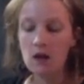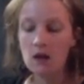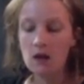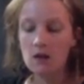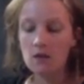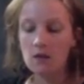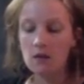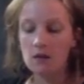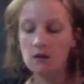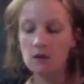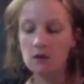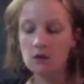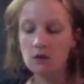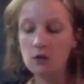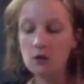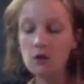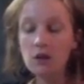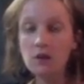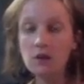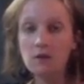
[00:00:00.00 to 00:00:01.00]
The
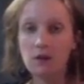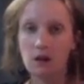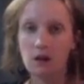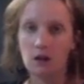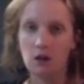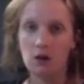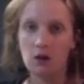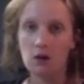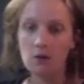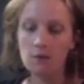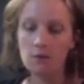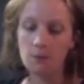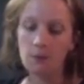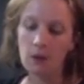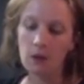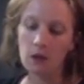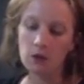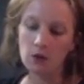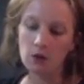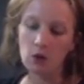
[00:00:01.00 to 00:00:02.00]
diluted vinegar
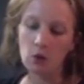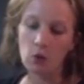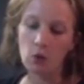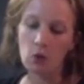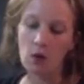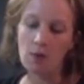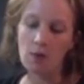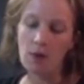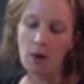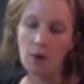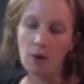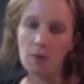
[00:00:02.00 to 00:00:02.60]
took about